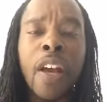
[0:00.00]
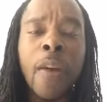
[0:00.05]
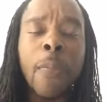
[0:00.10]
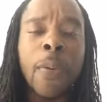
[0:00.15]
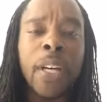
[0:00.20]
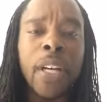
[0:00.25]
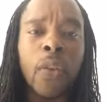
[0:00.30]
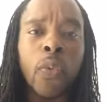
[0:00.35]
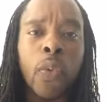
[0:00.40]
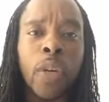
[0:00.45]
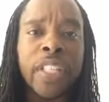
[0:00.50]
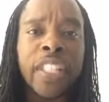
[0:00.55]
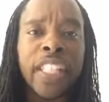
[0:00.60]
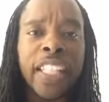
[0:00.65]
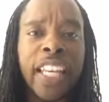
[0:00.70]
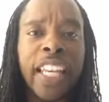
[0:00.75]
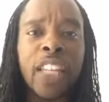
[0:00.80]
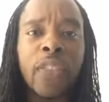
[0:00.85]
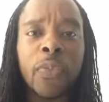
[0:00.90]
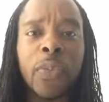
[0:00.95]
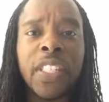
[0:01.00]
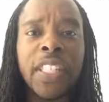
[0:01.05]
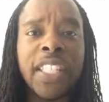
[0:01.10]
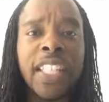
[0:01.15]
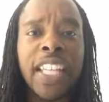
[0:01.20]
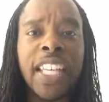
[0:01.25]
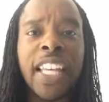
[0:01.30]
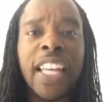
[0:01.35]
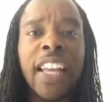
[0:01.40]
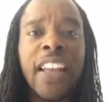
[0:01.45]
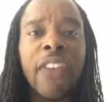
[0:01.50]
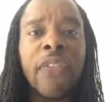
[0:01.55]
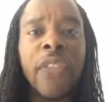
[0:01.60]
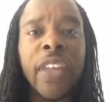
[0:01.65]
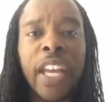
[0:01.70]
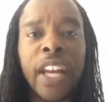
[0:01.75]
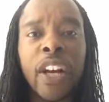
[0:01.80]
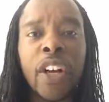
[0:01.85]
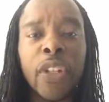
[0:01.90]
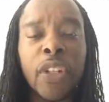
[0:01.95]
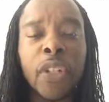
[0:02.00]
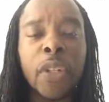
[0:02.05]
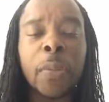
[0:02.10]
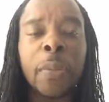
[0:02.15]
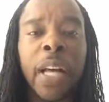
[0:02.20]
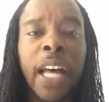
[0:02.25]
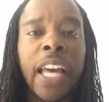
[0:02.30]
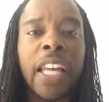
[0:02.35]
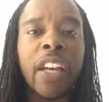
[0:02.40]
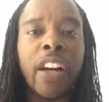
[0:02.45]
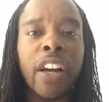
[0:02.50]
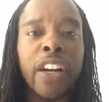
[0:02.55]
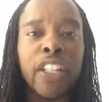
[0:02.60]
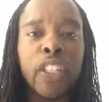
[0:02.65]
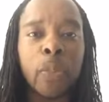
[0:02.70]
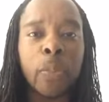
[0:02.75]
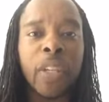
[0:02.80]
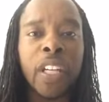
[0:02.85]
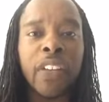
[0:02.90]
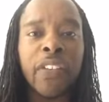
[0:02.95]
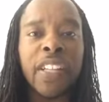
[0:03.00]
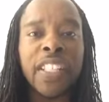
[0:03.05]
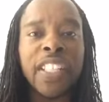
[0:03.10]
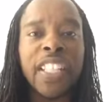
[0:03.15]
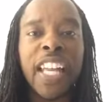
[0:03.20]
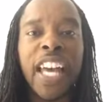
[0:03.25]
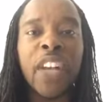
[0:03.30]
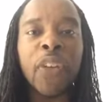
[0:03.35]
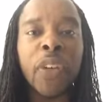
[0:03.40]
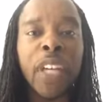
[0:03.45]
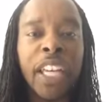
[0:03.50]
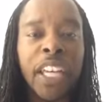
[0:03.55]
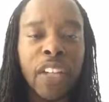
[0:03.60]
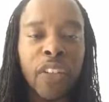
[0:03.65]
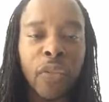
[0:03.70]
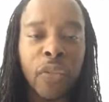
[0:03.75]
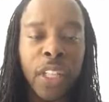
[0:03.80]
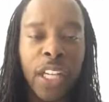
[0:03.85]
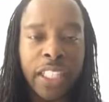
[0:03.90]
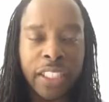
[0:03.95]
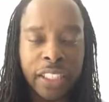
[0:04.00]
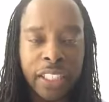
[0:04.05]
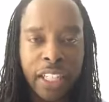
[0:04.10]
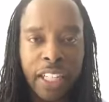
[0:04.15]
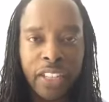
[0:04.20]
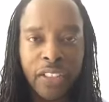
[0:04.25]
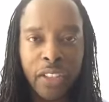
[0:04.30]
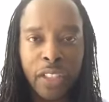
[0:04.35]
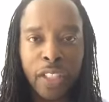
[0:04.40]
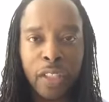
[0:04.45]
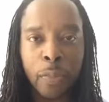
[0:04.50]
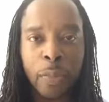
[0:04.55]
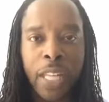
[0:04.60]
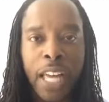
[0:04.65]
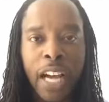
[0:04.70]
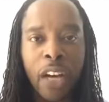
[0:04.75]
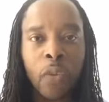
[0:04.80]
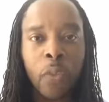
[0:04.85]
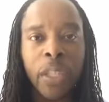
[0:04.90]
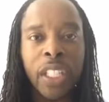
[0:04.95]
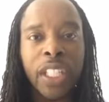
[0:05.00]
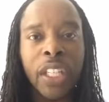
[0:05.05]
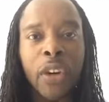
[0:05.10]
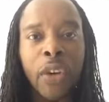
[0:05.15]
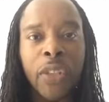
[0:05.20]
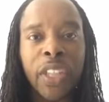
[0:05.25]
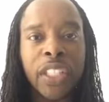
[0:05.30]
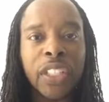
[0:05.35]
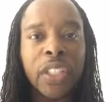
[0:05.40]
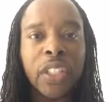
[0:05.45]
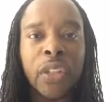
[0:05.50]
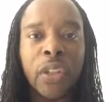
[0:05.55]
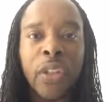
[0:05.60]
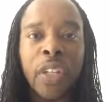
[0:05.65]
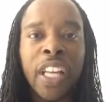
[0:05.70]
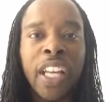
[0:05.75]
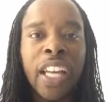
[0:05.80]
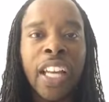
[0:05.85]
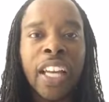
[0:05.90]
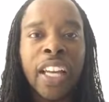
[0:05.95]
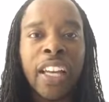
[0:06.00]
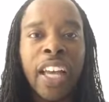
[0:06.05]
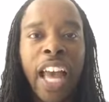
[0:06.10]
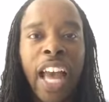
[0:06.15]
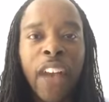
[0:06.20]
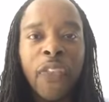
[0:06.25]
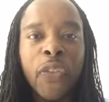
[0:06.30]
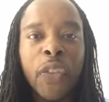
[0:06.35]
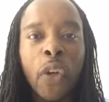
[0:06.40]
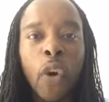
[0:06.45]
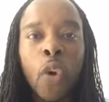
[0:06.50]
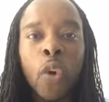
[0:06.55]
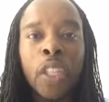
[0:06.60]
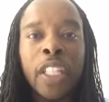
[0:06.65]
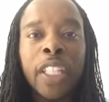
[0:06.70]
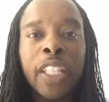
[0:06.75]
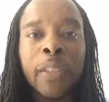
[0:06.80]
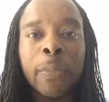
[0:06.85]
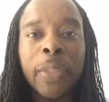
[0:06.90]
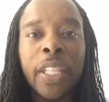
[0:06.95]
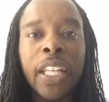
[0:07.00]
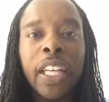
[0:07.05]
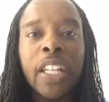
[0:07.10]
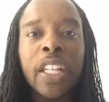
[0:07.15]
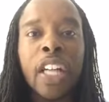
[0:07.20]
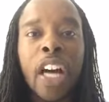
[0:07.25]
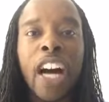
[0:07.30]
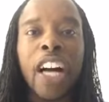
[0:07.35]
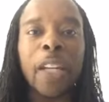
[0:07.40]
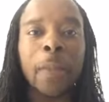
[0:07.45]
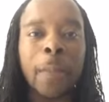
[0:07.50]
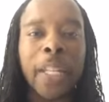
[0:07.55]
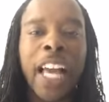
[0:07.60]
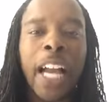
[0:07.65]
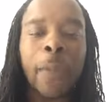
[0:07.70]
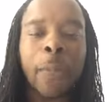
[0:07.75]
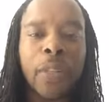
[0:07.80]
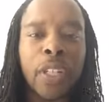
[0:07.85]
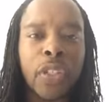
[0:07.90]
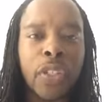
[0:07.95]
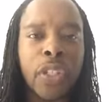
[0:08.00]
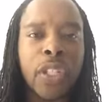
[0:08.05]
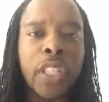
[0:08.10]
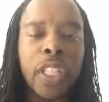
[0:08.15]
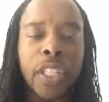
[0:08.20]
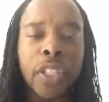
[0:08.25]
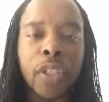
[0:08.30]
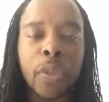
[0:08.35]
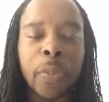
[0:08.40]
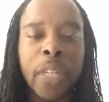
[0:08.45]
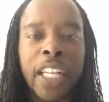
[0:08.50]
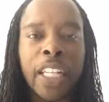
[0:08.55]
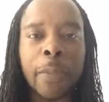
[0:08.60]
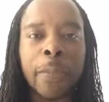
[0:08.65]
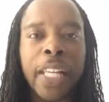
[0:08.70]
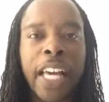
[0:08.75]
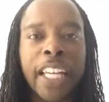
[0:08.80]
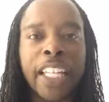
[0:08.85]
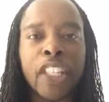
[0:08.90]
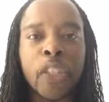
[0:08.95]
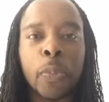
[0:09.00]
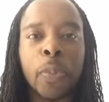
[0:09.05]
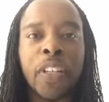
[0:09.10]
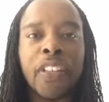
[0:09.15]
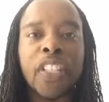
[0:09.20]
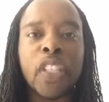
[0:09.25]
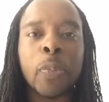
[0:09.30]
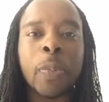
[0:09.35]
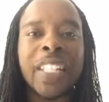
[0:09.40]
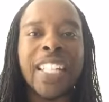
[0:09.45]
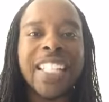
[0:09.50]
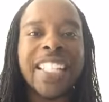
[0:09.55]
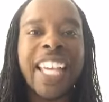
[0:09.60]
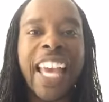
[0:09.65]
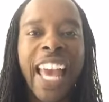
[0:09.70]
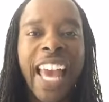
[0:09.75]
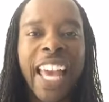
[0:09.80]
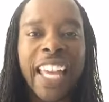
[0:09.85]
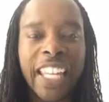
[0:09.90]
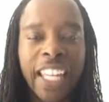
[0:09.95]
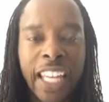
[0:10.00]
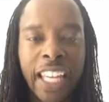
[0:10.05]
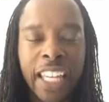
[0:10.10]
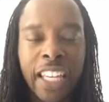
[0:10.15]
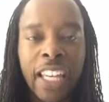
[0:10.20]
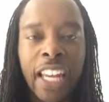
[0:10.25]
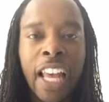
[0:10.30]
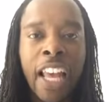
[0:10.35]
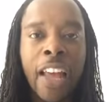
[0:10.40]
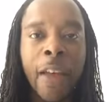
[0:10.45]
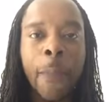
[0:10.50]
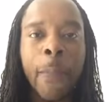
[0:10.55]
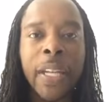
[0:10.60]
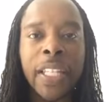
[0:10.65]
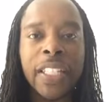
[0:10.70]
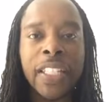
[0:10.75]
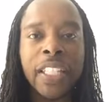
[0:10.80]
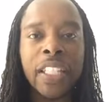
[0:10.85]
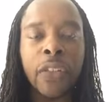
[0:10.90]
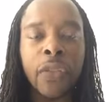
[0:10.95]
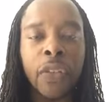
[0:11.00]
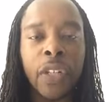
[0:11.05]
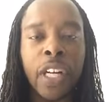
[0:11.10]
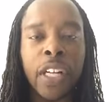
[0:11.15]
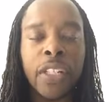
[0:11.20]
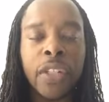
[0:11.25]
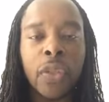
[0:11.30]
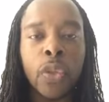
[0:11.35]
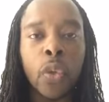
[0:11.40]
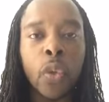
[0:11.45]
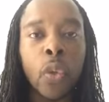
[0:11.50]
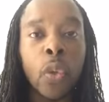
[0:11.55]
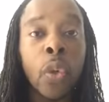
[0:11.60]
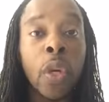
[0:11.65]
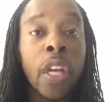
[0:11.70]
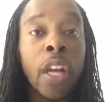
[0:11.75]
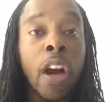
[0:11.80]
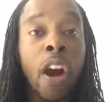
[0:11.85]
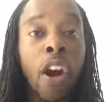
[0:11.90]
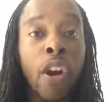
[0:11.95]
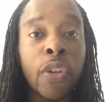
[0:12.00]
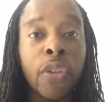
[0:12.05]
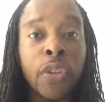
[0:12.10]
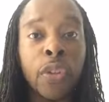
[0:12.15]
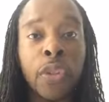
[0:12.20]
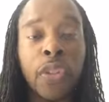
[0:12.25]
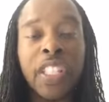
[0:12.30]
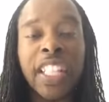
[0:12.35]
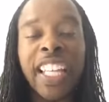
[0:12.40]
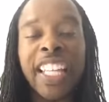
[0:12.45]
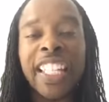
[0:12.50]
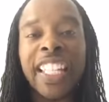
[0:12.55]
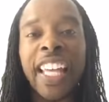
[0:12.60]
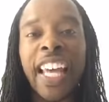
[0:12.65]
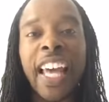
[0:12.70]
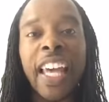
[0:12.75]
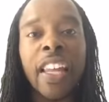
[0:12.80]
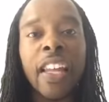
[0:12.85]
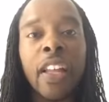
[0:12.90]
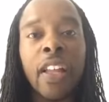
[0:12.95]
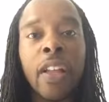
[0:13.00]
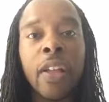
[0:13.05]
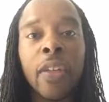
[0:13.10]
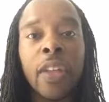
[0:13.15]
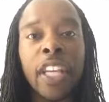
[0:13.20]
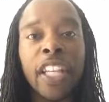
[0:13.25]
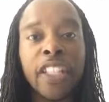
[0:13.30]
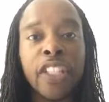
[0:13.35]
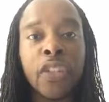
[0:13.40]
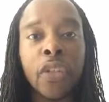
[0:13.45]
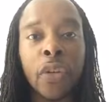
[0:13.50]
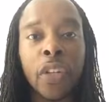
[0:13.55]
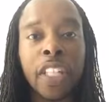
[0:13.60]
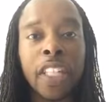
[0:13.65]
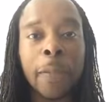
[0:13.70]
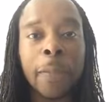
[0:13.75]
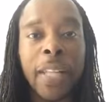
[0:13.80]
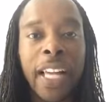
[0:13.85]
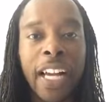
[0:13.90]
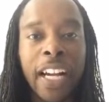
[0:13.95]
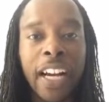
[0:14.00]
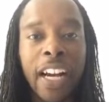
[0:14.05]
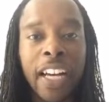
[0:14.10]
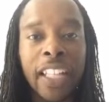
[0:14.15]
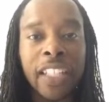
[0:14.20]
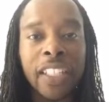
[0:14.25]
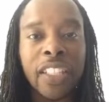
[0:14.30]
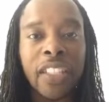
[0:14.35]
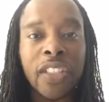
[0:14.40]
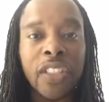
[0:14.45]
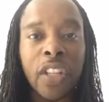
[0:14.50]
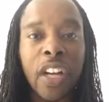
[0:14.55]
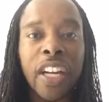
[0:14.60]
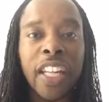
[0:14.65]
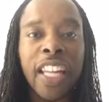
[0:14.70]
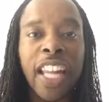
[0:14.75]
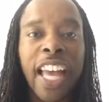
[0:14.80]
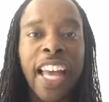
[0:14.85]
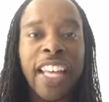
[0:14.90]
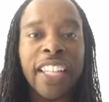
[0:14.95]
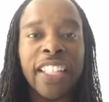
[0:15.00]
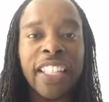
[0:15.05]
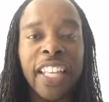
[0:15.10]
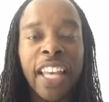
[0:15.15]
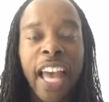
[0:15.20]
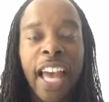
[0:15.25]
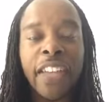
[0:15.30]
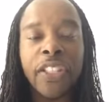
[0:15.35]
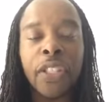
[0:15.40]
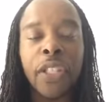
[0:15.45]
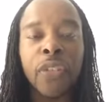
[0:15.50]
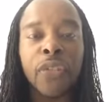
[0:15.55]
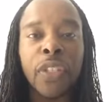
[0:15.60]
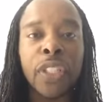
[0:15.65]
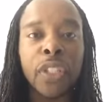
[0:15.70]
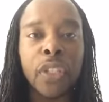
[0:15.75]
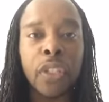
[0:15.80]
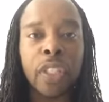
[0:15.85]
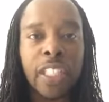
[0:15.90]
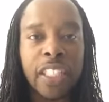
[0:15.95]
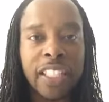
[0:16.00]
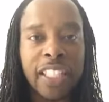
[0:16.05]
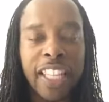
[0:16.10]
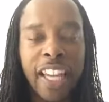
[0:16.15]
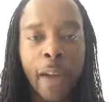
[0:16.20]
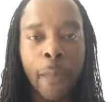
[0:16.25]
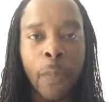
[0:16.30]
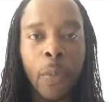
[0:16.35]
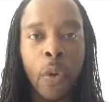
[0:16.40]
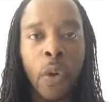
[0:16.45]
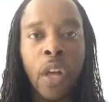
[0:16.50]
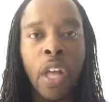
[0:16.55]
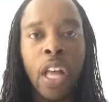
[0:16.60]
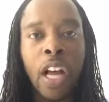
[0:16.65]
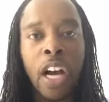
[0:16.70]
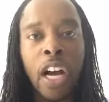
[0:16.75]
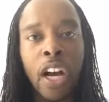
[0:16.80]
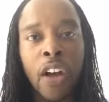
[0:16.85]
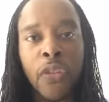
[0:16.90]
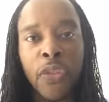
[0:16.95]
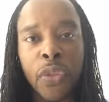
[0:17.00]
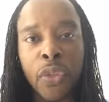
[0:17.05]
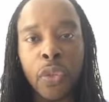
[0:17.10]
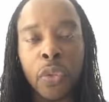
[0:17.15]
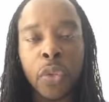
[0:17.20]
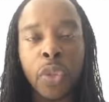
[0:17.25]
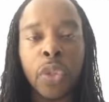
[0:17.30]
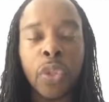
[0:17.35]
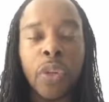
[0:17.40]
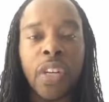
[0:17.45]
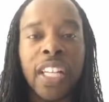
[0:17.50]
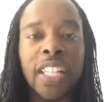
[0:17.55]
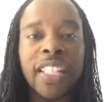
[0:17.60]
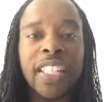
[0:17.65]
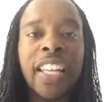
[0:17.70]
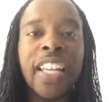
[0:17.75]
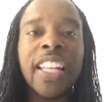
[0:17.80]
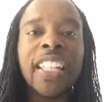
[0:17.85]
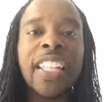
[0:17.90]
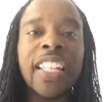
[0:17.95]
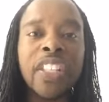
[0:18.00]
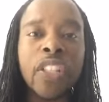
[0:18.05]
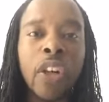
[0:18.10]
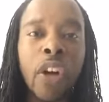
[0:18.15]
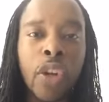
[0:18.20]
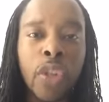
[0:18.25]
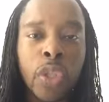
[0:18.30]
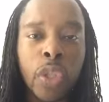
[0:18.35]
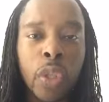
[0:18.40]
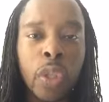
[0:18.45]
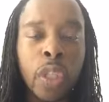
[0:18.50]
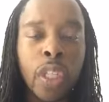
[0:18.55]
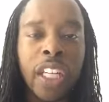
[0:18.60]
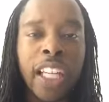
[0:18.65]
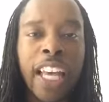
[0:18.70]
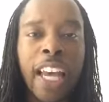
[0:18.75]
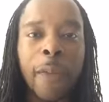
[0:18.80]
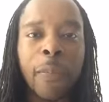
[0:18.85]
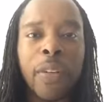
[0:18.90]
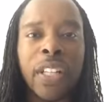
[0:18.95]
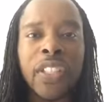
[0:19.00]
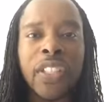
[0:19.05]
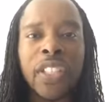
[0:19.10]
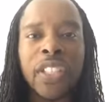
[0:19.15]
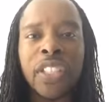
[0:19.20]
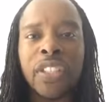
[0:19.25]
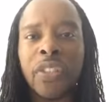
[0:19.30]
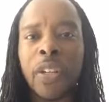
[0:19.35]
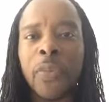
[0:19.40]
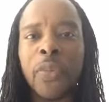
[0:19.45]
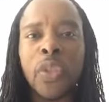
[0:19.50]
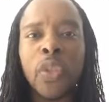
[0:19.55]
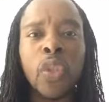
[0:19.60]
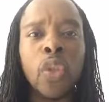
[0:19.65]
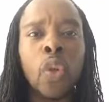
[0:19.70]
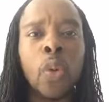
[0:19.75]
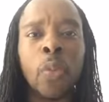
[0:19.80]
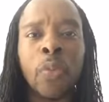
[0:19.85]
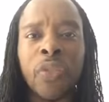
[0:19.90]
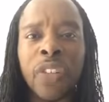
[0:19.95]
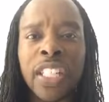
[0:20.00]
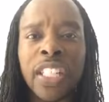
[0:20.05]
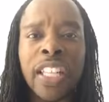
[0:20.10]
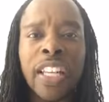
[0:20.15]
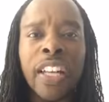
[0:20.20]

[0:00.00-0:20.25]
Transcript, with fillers: But once again, we see they undermine our experience, and I don't care if Dr. Carson is black. We know that you don't have to only be a non-black person to undermine a black experience. But let's add in Betsy DeVos, who also said that historically black colleges started as as an original example of school choice. Let's also look at President Trump's numerous